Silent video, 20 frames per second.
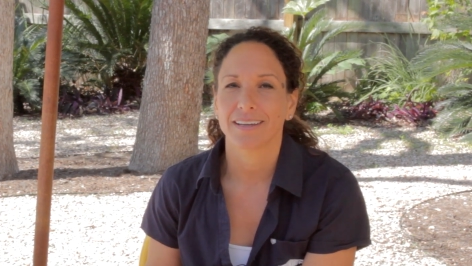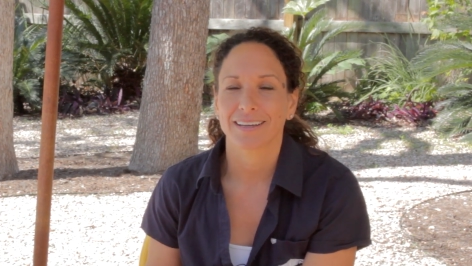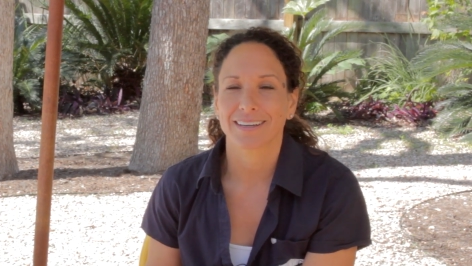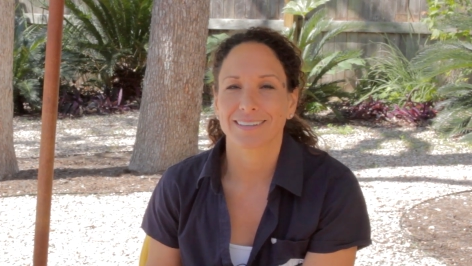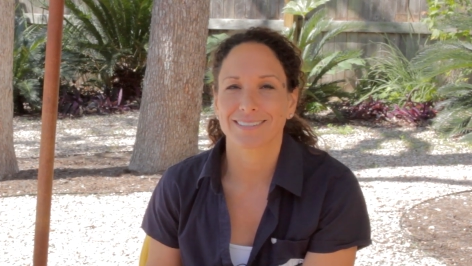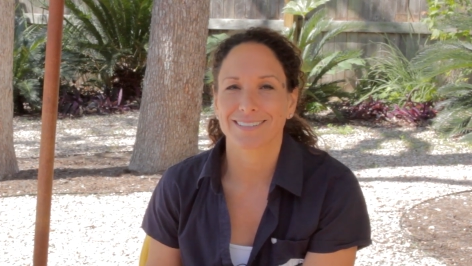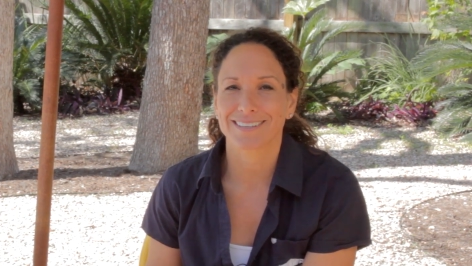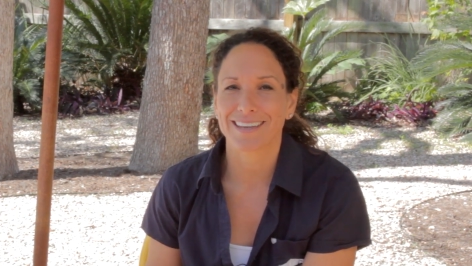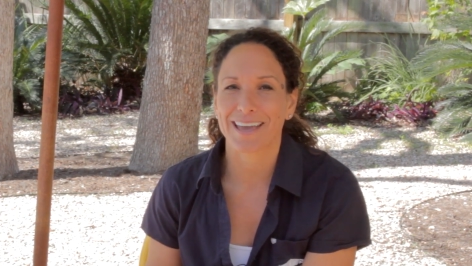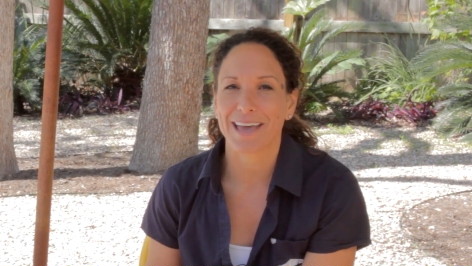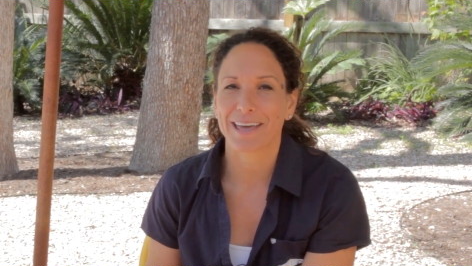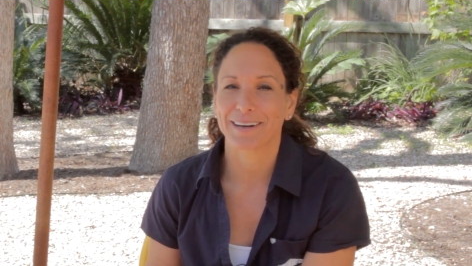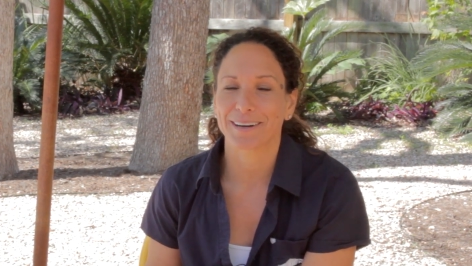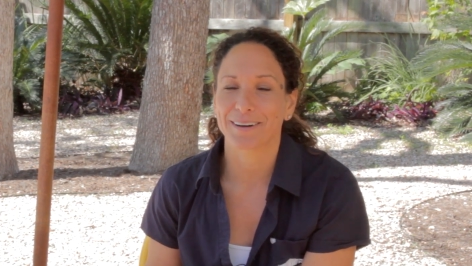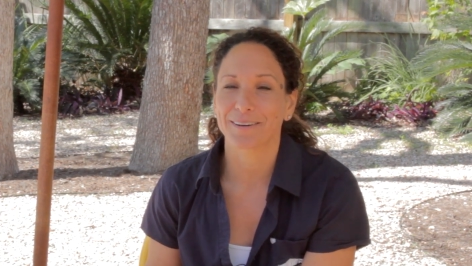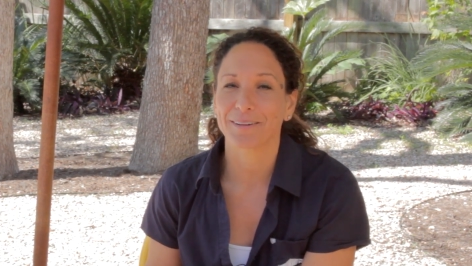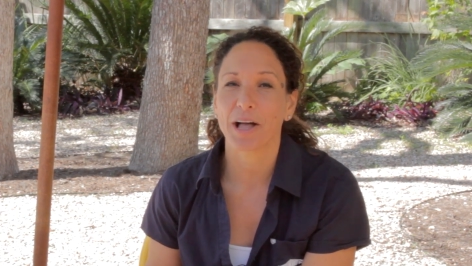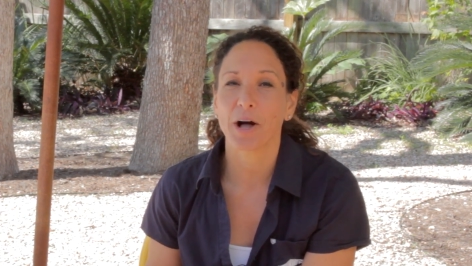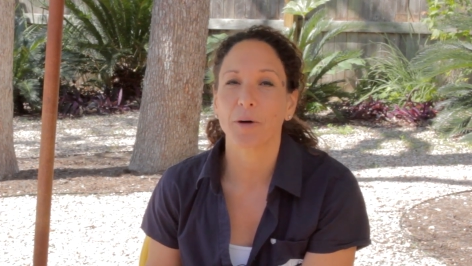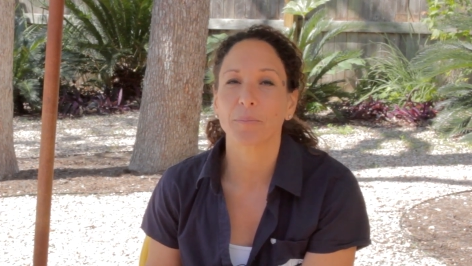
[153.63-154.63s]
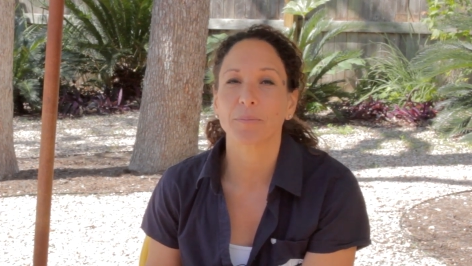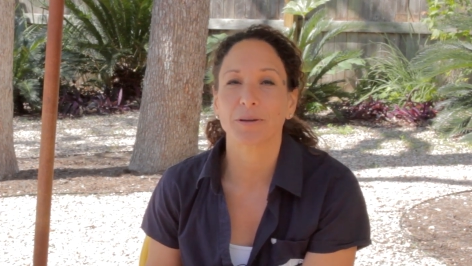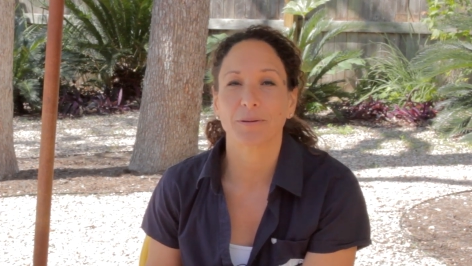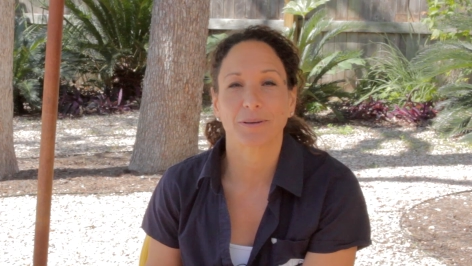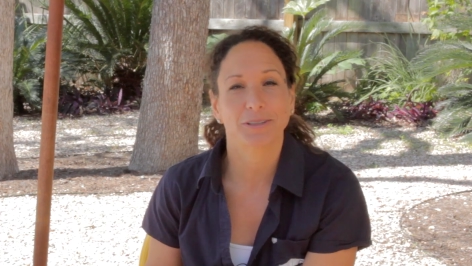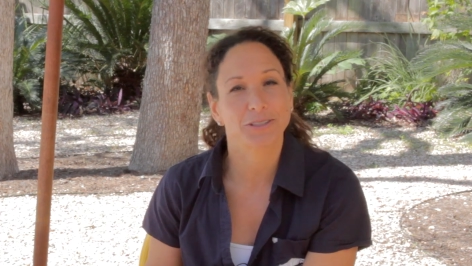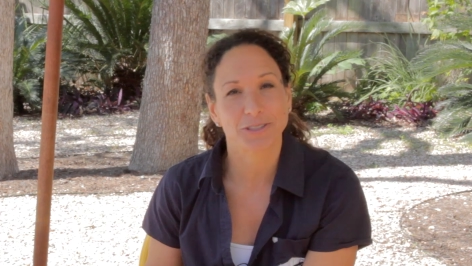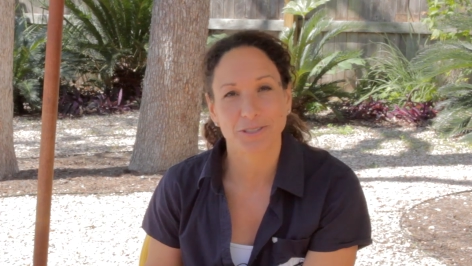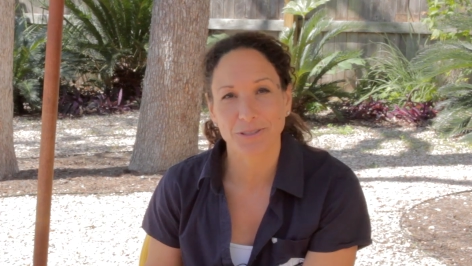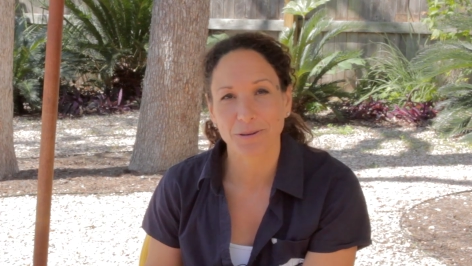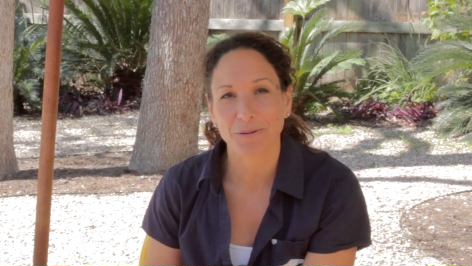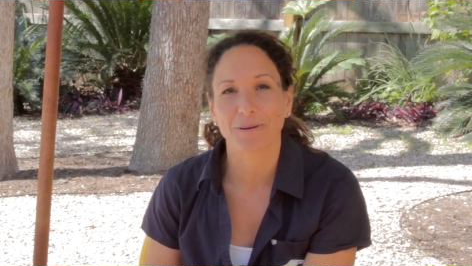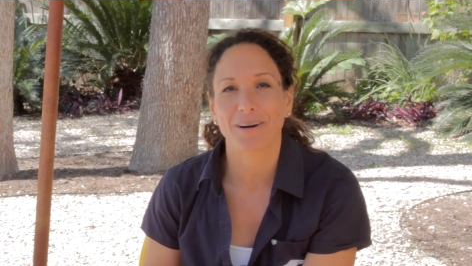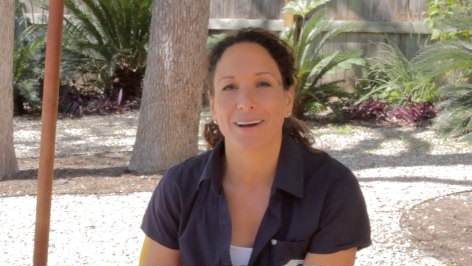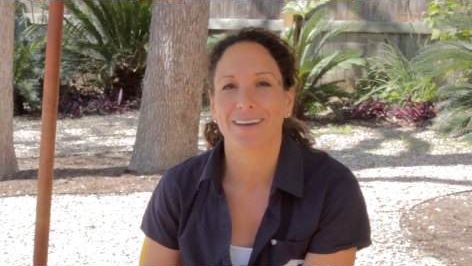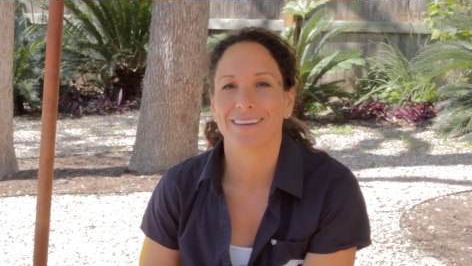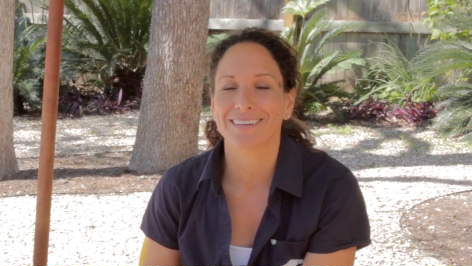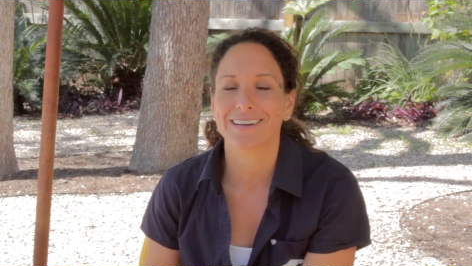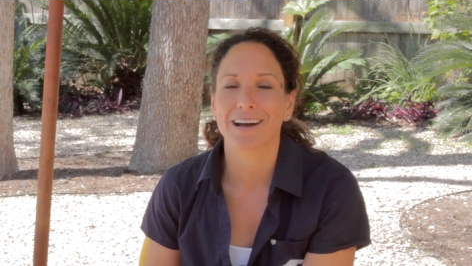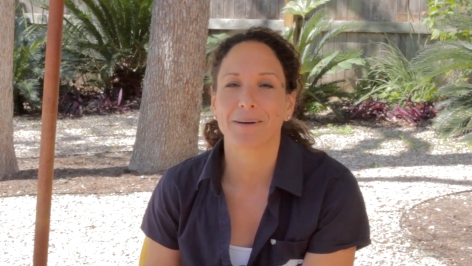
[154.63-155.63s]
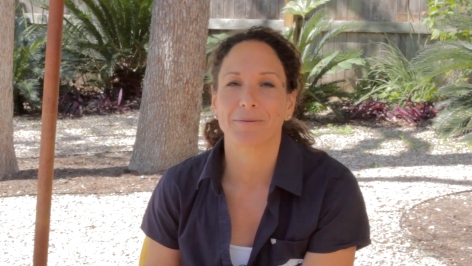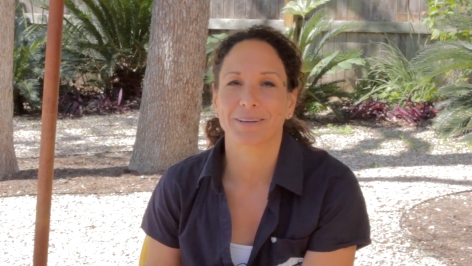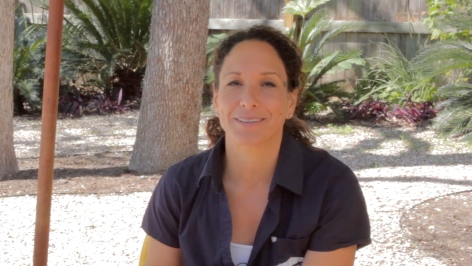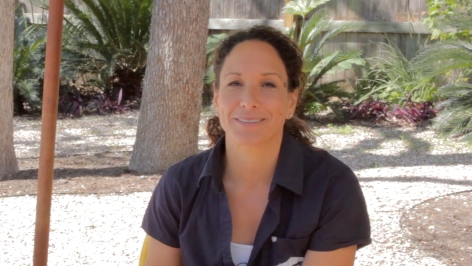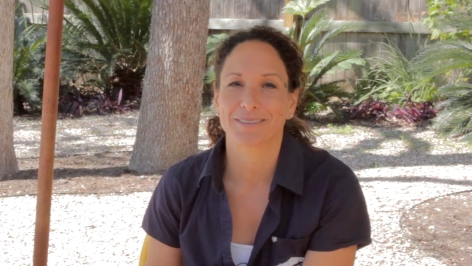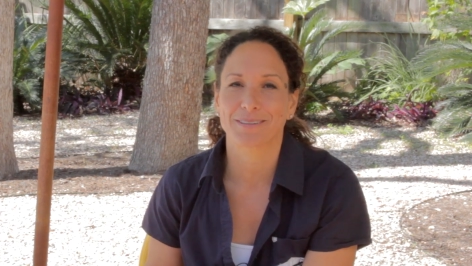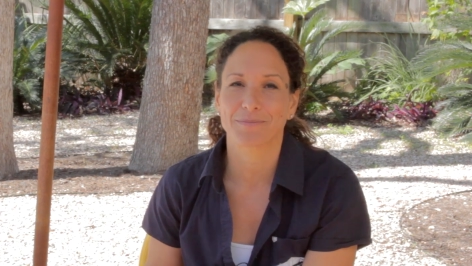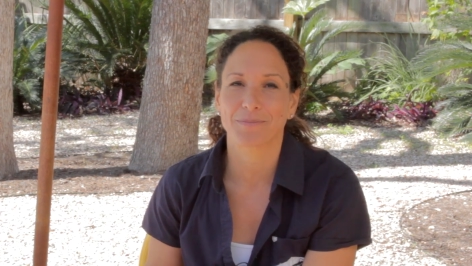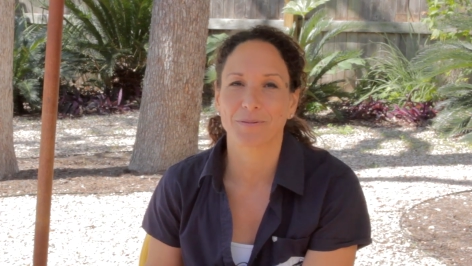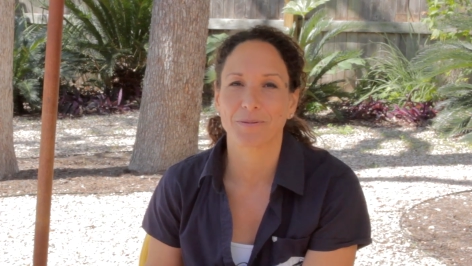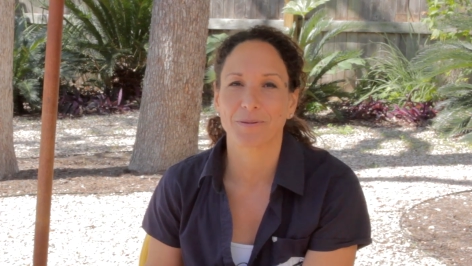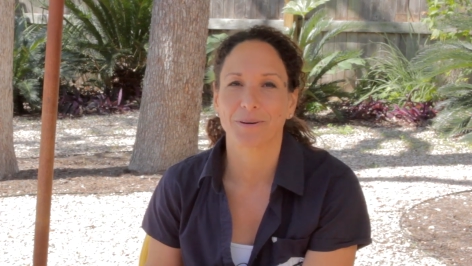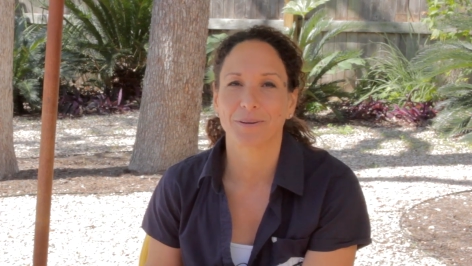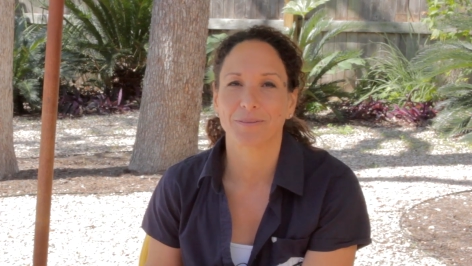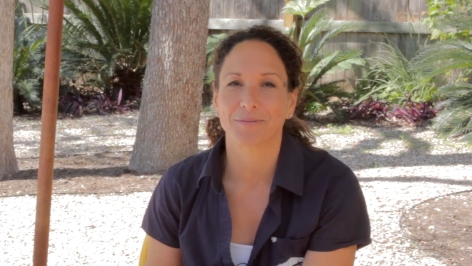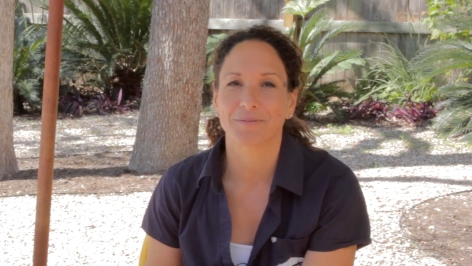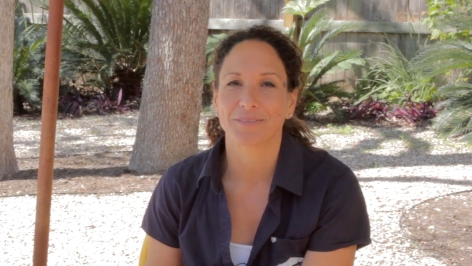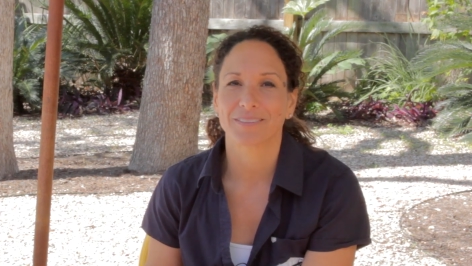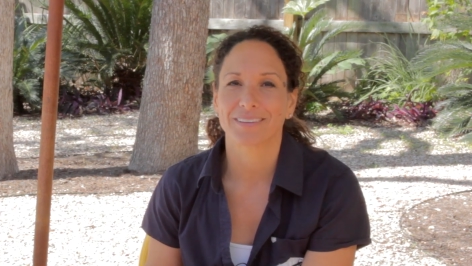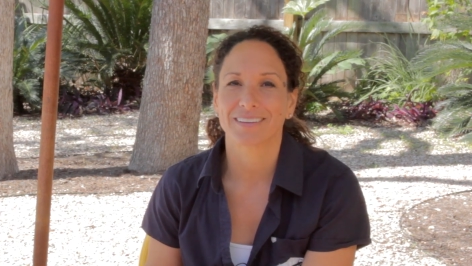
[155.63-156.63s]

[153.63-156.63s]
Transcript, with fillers: because again, it'll help you enjoy going to the pool.